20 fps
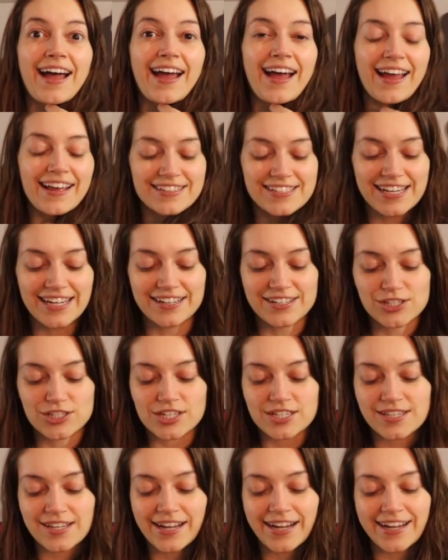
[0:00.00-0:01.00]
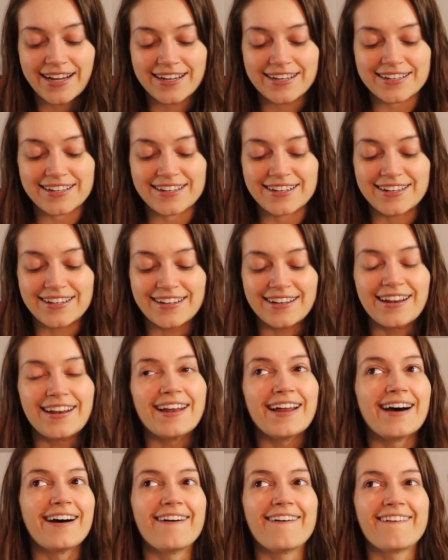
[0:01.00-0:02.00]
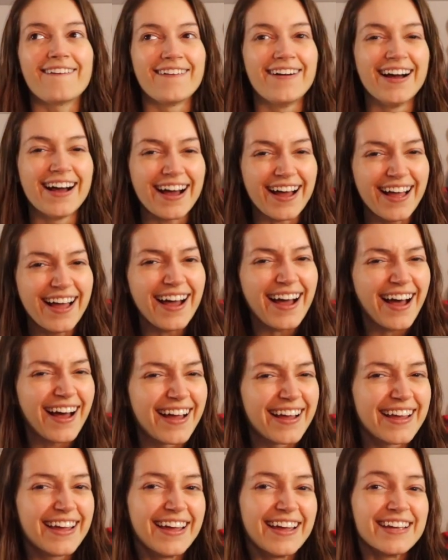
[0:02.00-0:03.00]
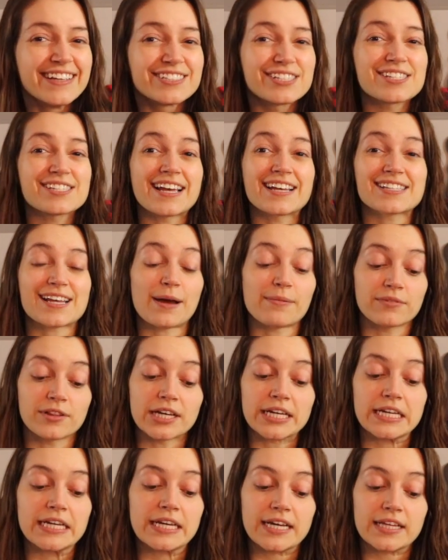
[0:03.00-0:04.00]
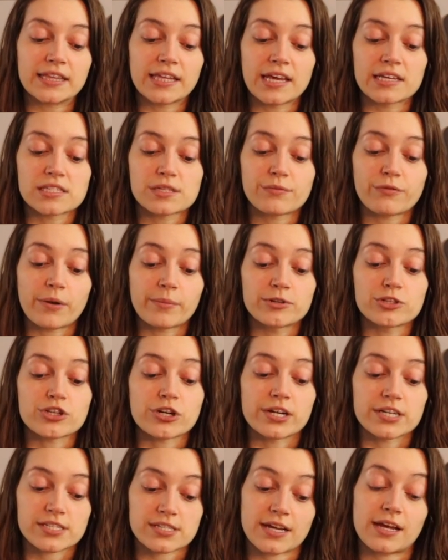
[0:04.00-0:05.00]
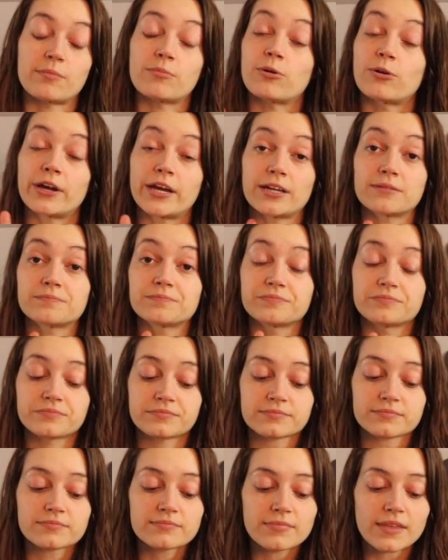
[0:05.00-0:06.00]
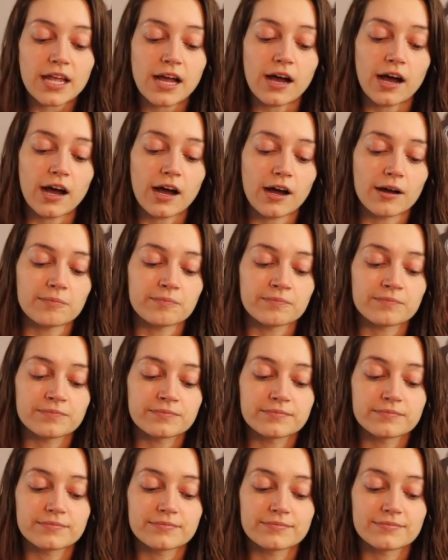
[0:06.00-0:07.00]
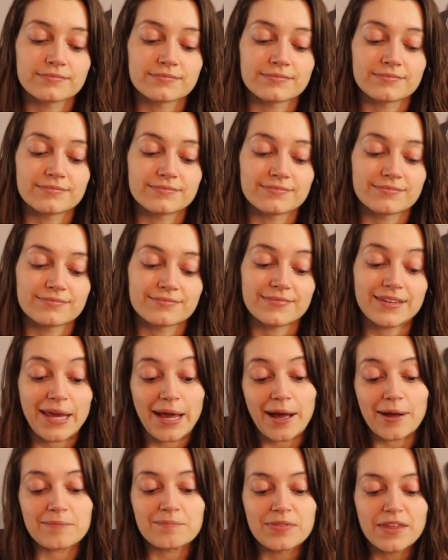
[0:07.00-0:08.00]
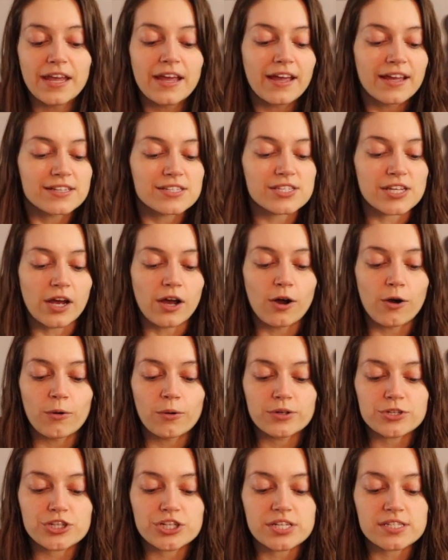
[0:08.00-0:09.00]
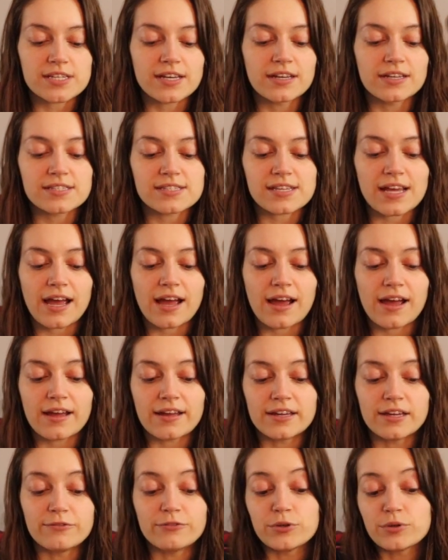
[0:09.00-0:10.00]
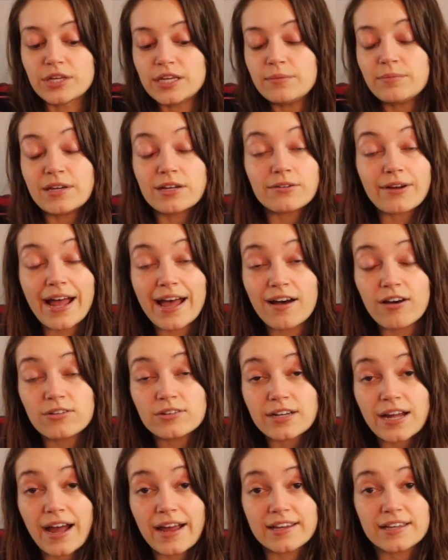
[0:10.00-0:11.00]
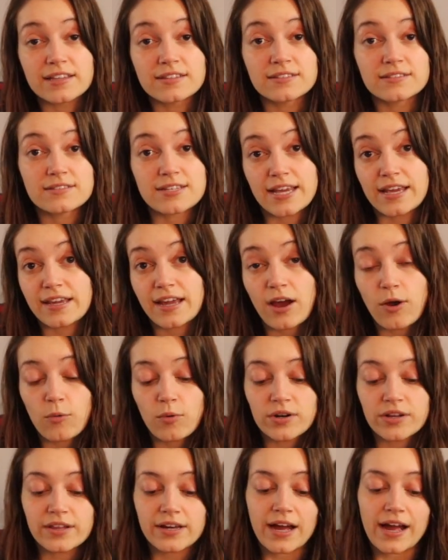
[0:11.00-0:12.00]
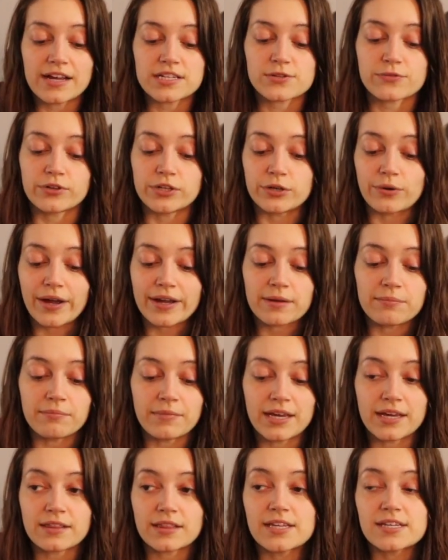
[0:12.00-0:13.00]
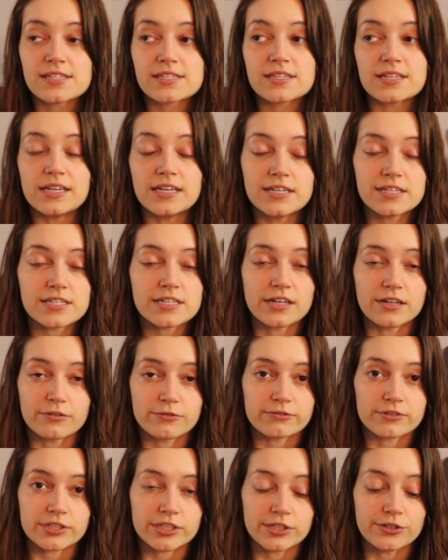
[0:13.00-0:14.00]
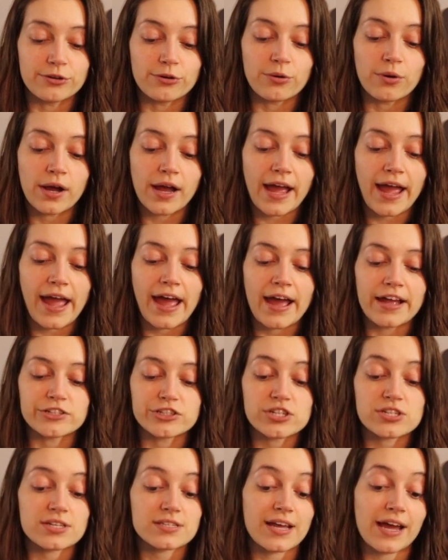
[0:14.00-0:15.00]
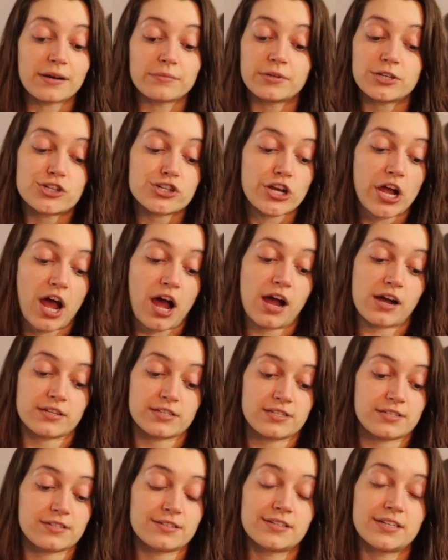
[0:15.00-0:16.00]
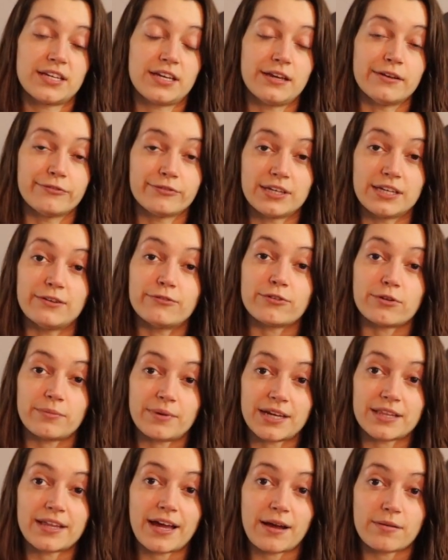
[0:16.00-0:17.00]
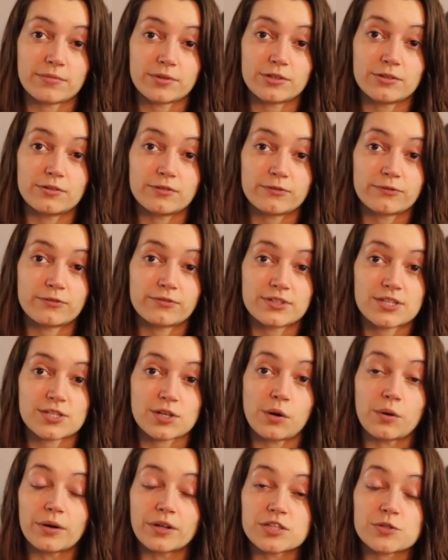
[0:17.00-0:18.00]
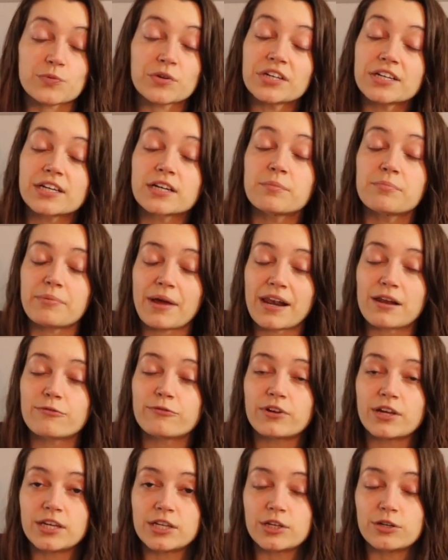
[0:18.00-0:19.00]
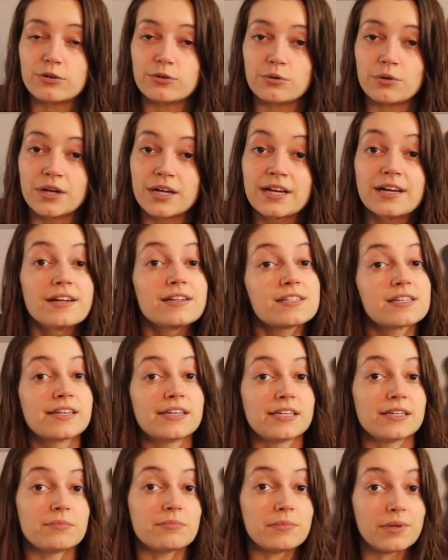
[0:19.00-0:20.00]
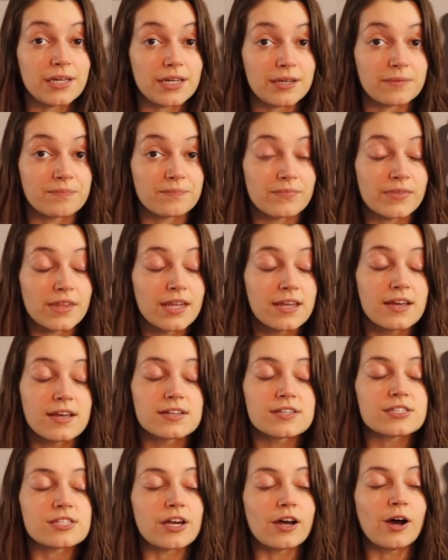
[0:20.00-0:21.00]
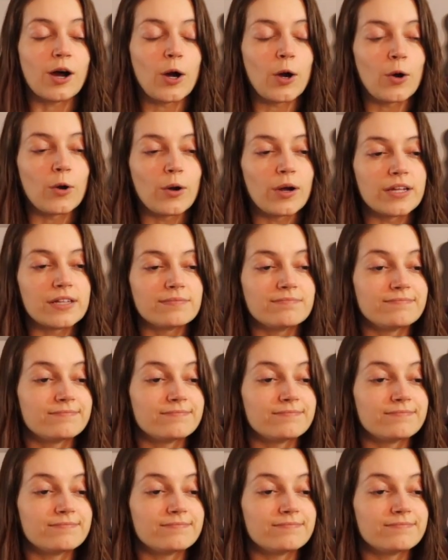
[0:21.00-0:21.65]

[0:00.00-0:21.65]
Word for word: And Tina's just like, no. She says, I'm looking at this from a jury standpoint. Um, yeah. So she says, if you keep me around, I can take out one of the guys for you. I can make this easier for you. And she says, I'd be shocked if Kiefer made that move. So it's really going to benefit you to keep me. So